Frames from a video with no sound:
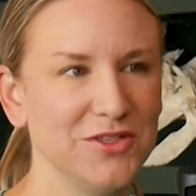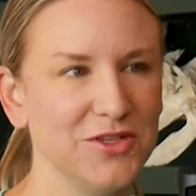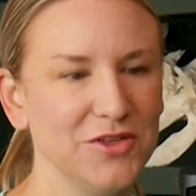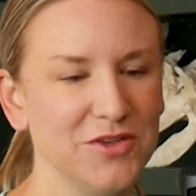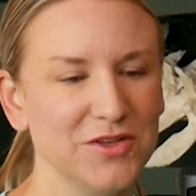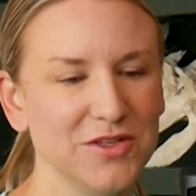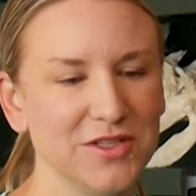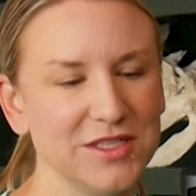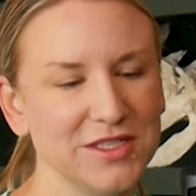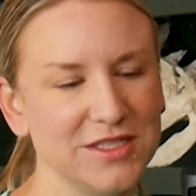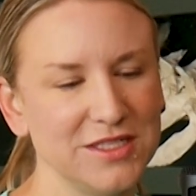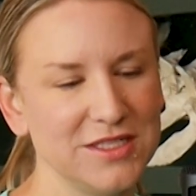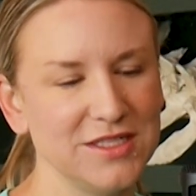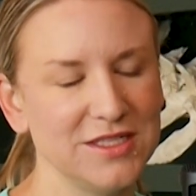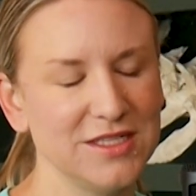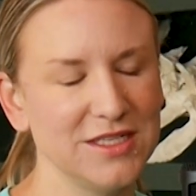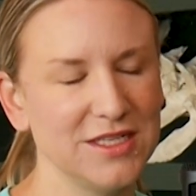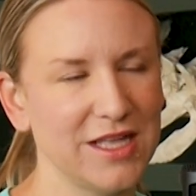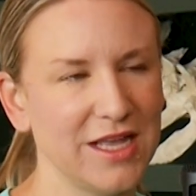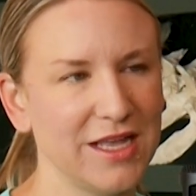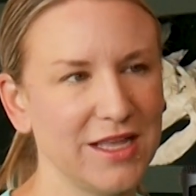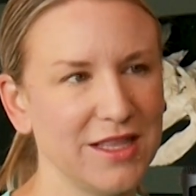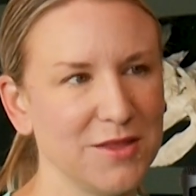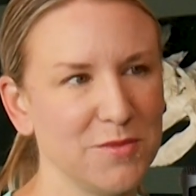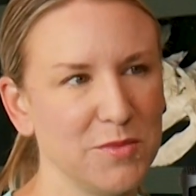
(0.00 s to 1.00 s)
So you could listen to
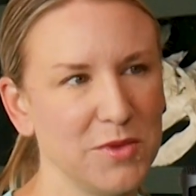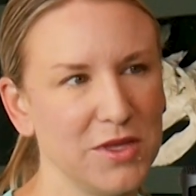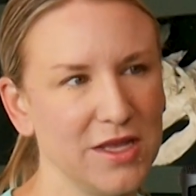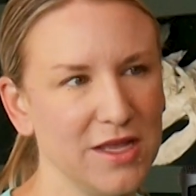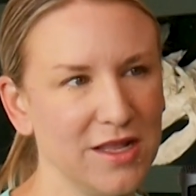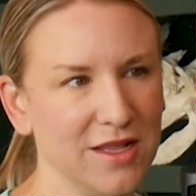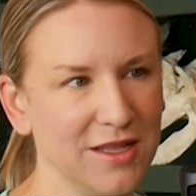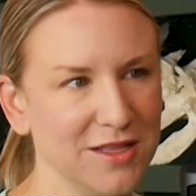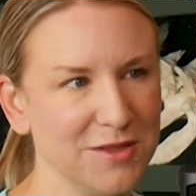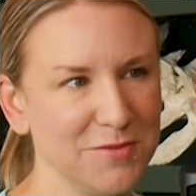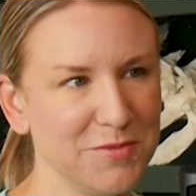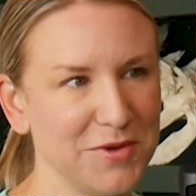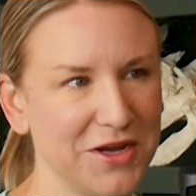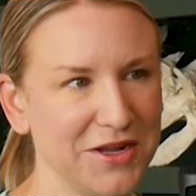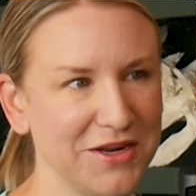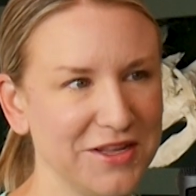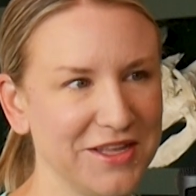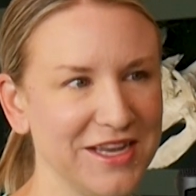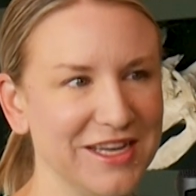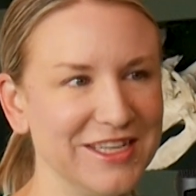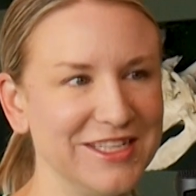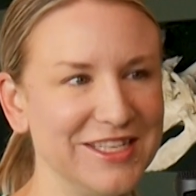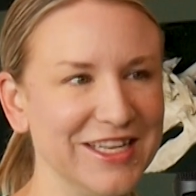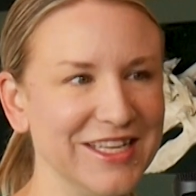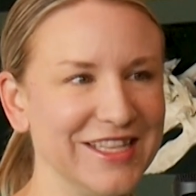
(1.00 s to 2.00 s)
like the beginning of the
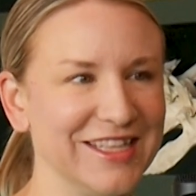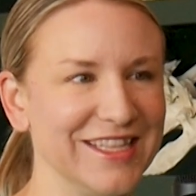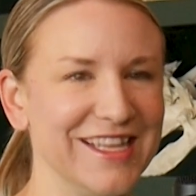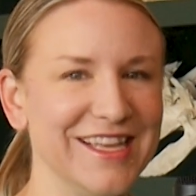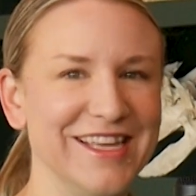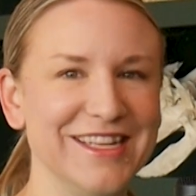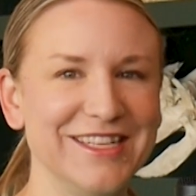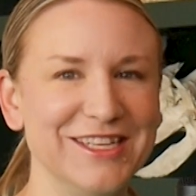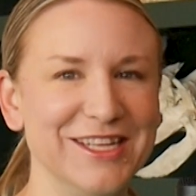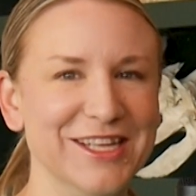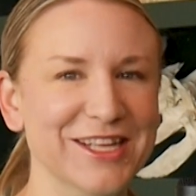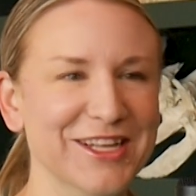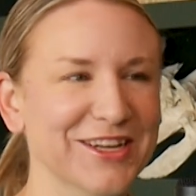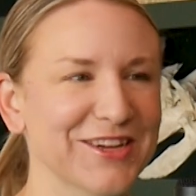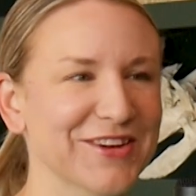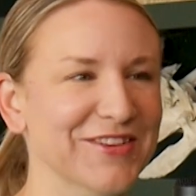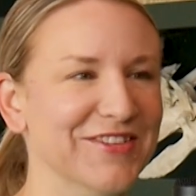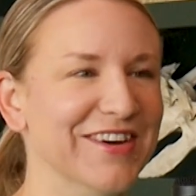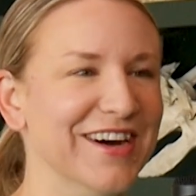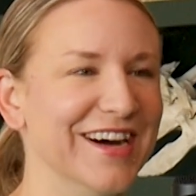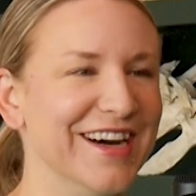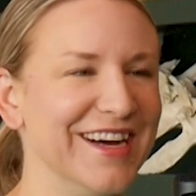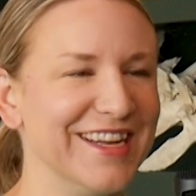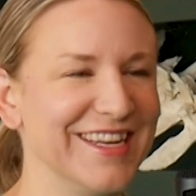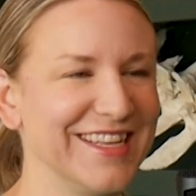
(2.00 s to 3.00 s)
podcast and the end
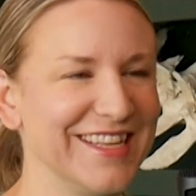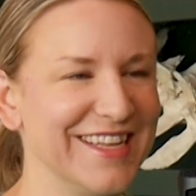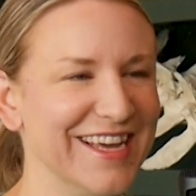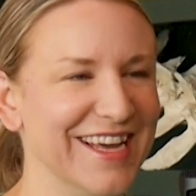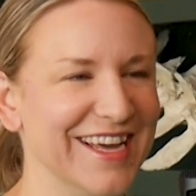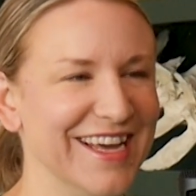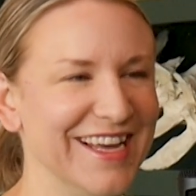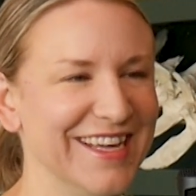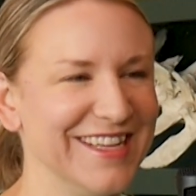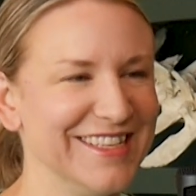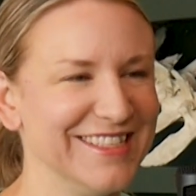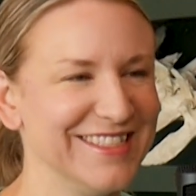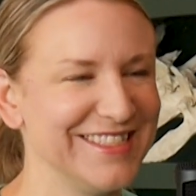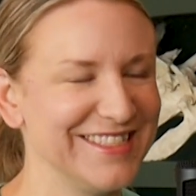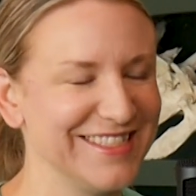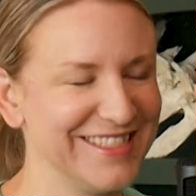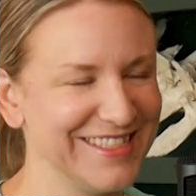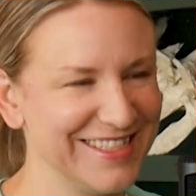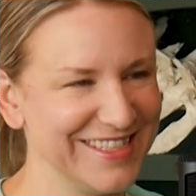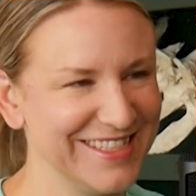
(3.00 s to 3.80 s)
of the podcast.